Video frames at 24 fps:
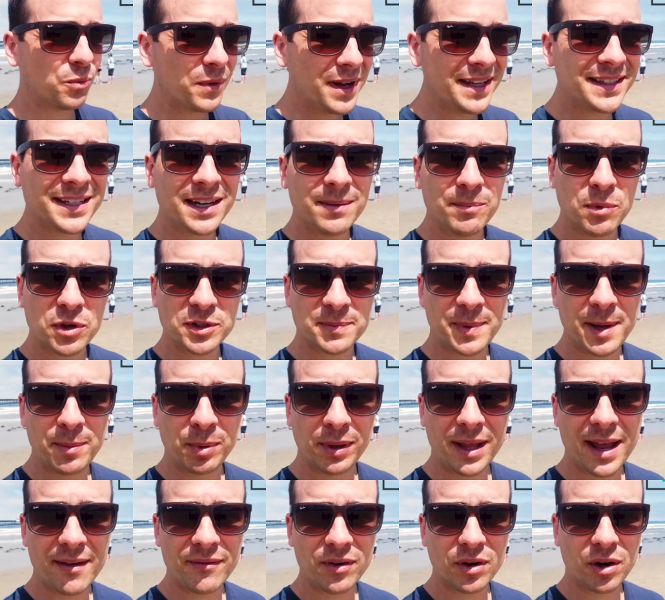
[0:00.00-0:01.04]
the reason most
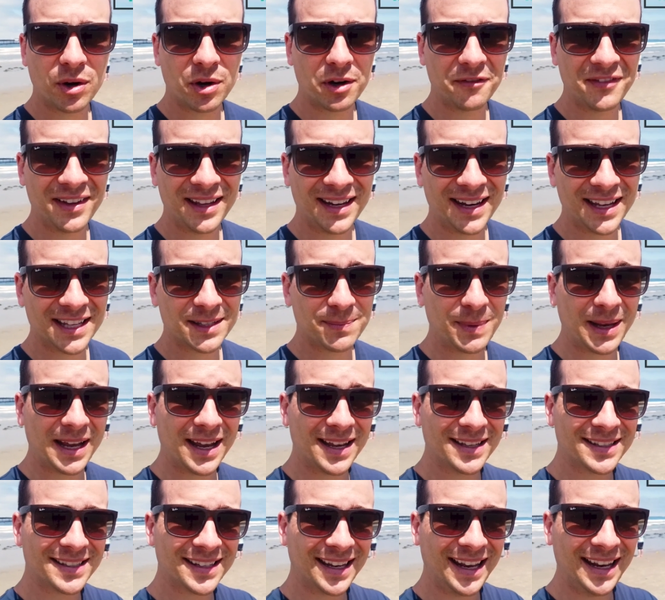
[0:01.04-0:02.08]
people haven't heard of it is
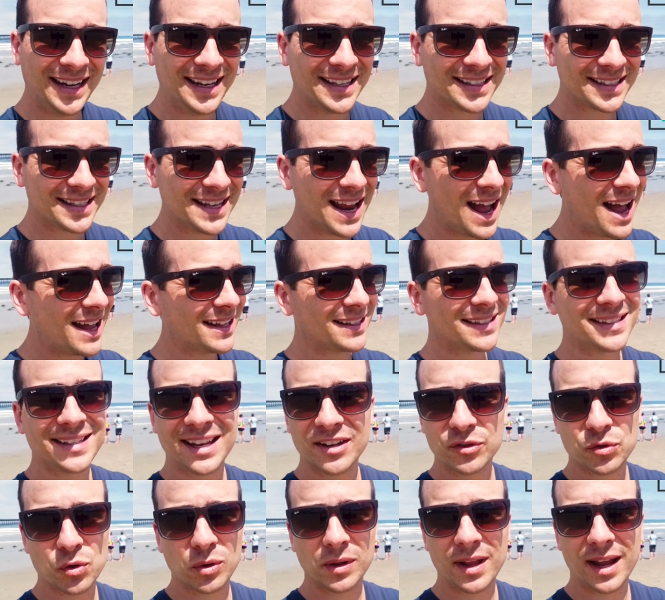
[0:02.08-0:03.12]
because it is not
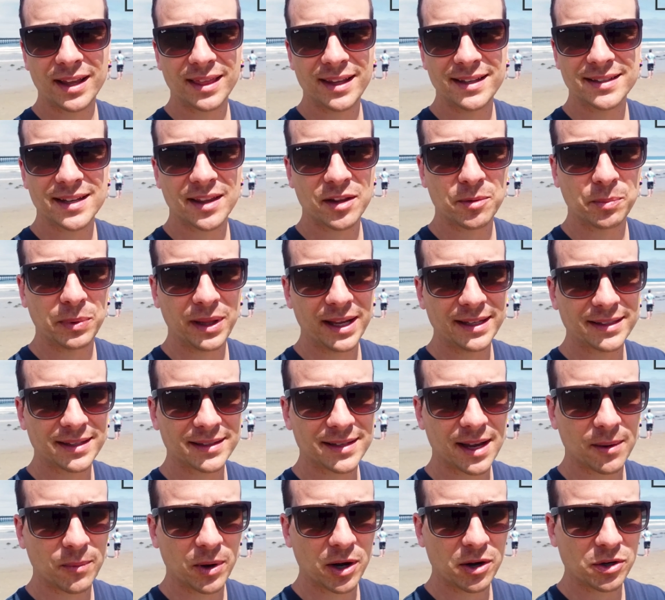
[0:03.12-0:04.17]
central like these other
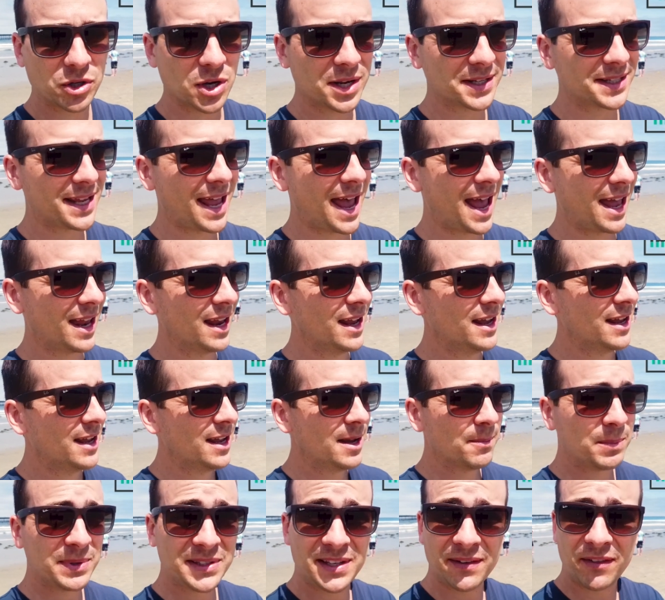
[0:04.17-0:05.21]
places that we were just at.
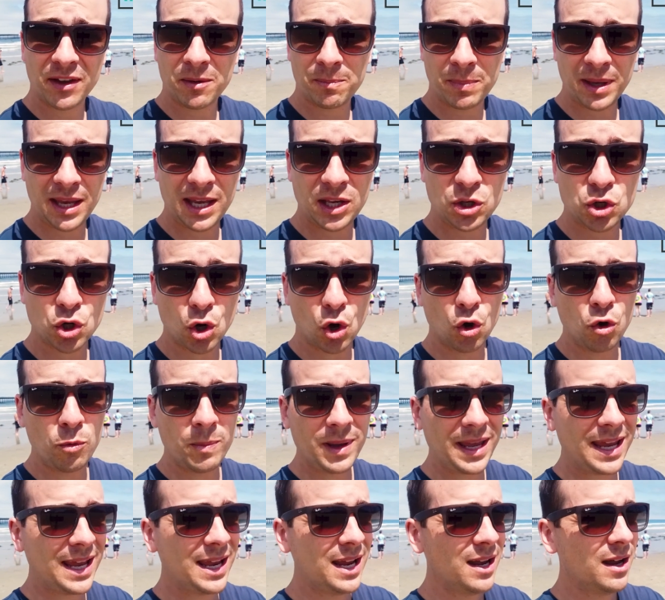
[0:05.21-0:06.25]
Pacific Beach,
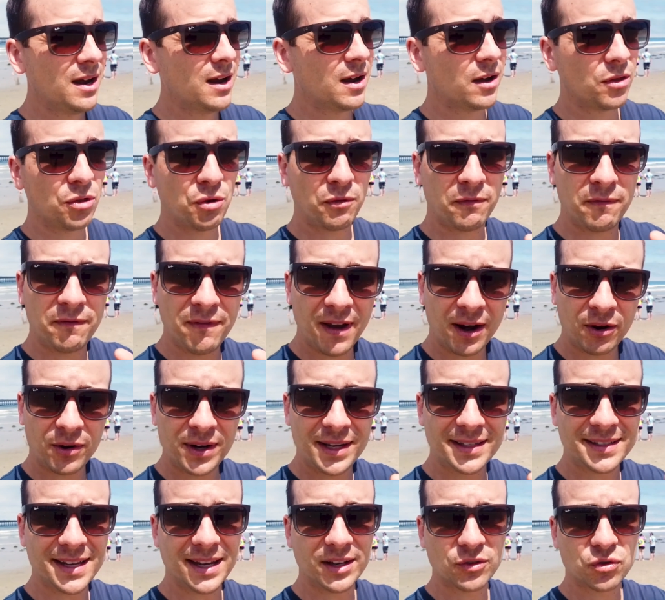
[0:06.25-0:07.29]
OB, they're
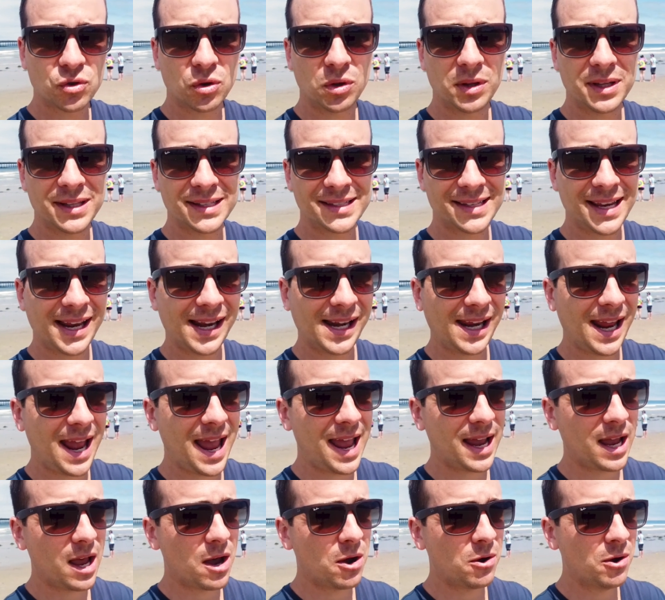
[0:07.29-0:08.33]
very central in San
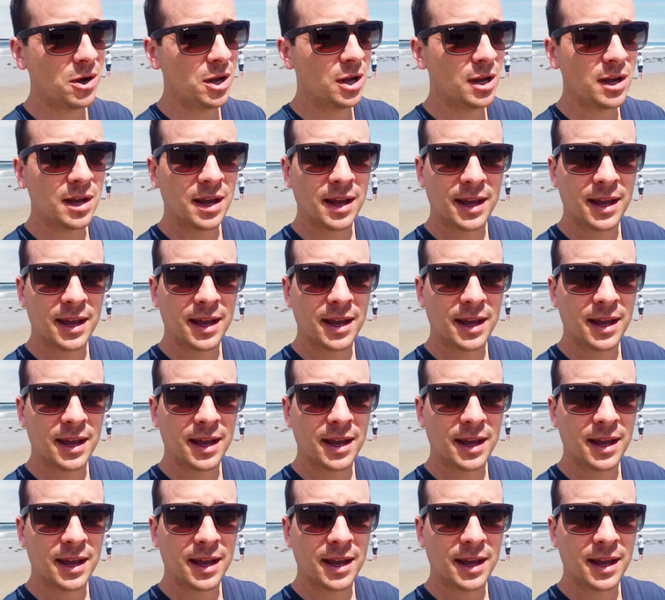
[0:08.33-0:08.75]
Diego.